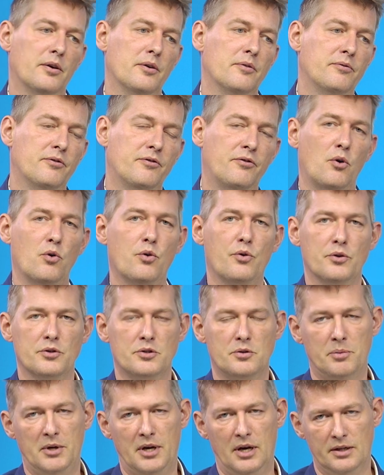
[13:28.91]

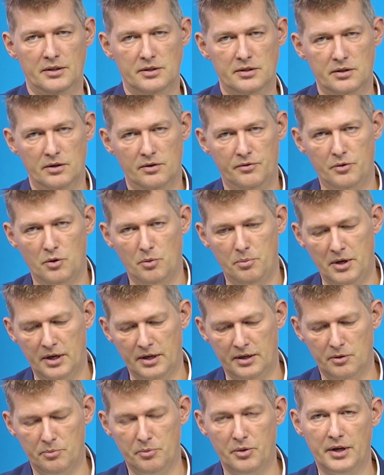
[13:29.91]
focused parts of your
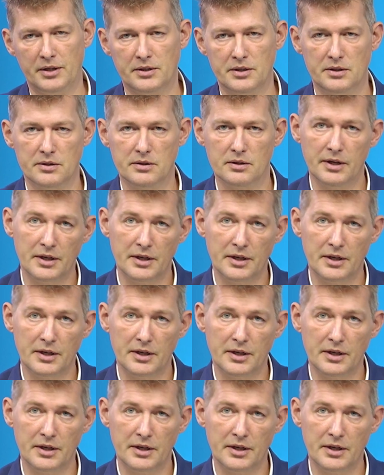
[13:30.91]
partner practice.